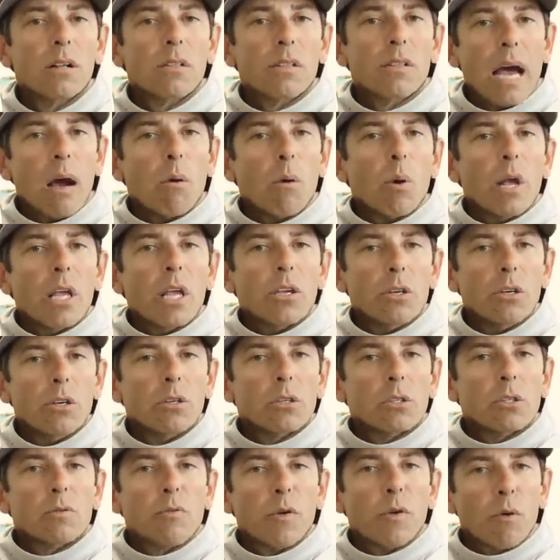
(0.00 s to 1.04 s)
that we
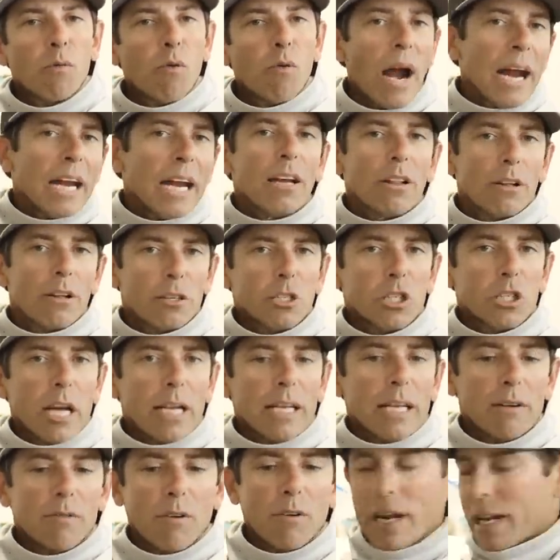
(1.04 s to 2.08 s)
use for regular
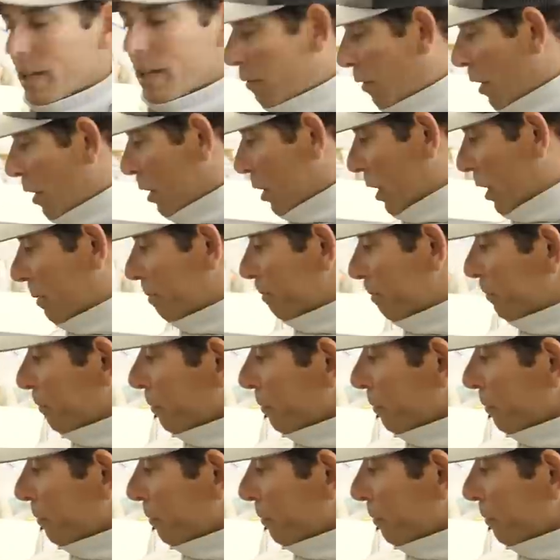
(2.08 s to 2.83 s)
chicken rig fishing.